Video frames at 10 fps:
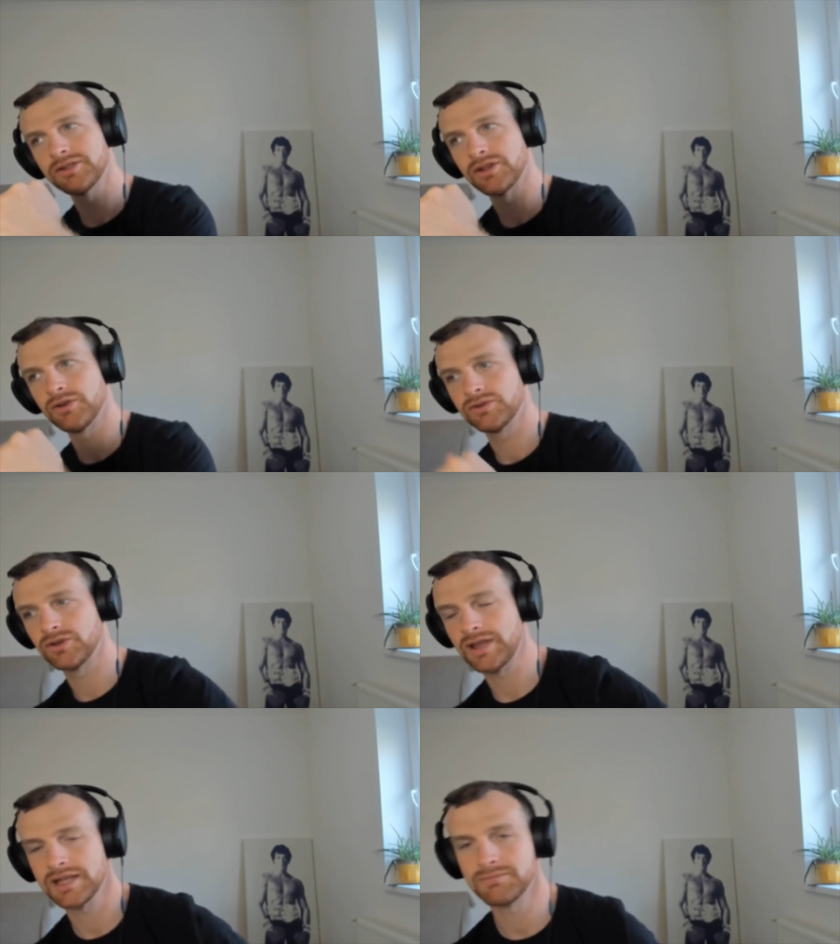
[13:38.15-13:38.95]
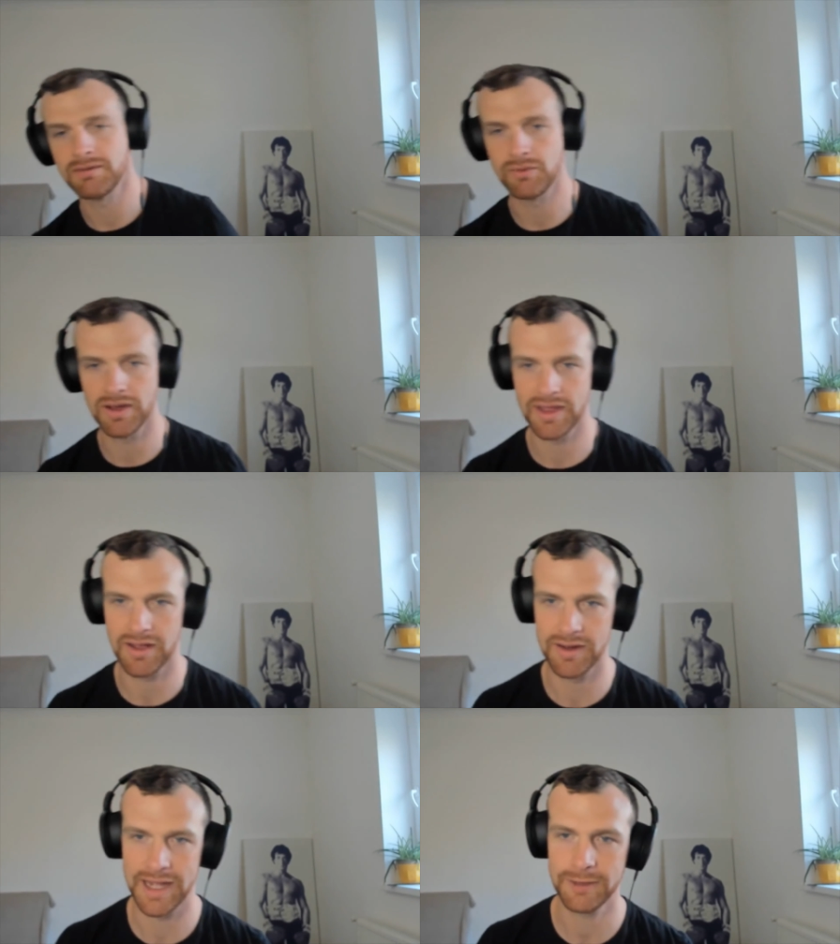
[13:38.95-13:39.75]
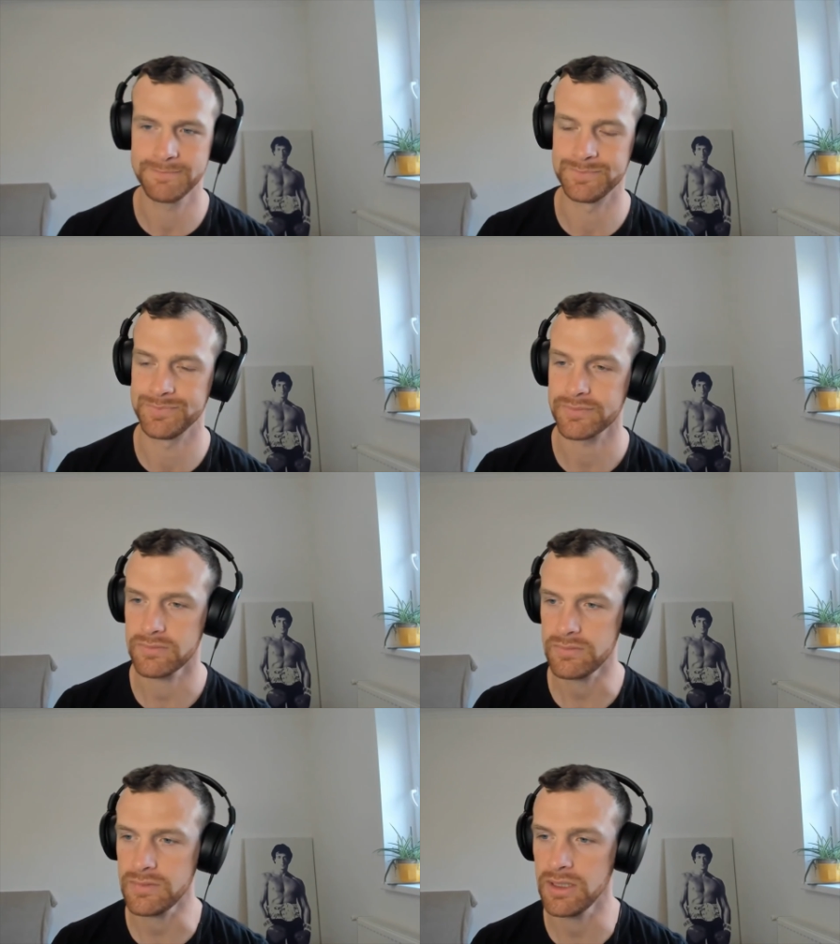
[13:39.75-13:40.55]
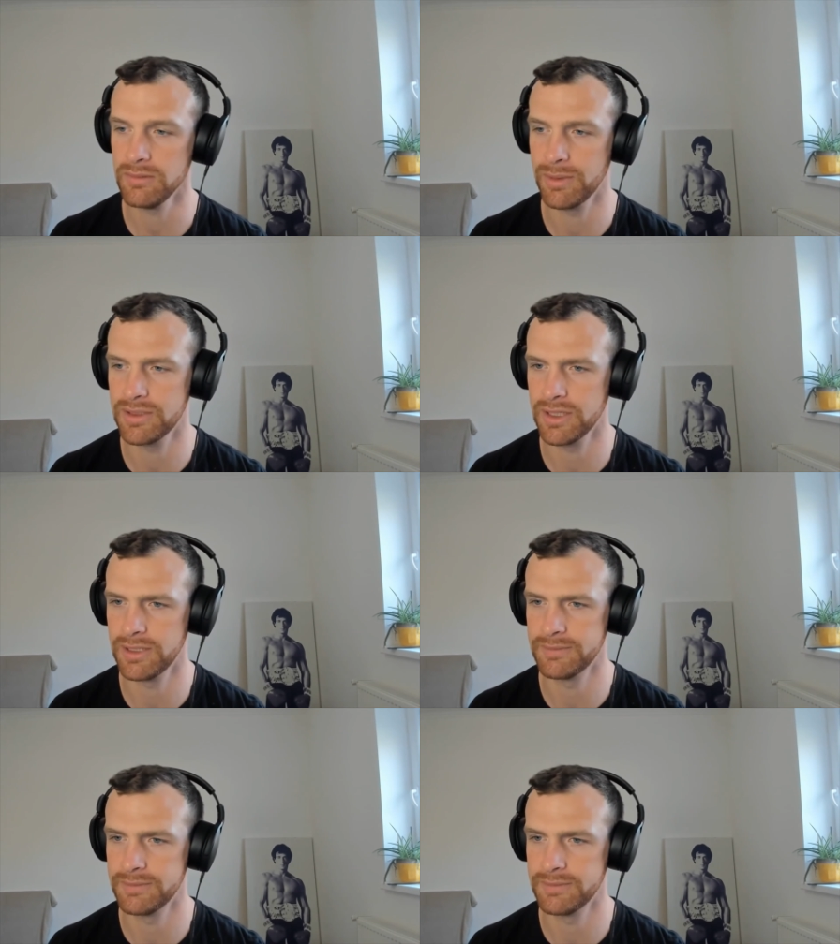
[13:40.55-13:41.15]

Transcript: So that's maybe where they are now. But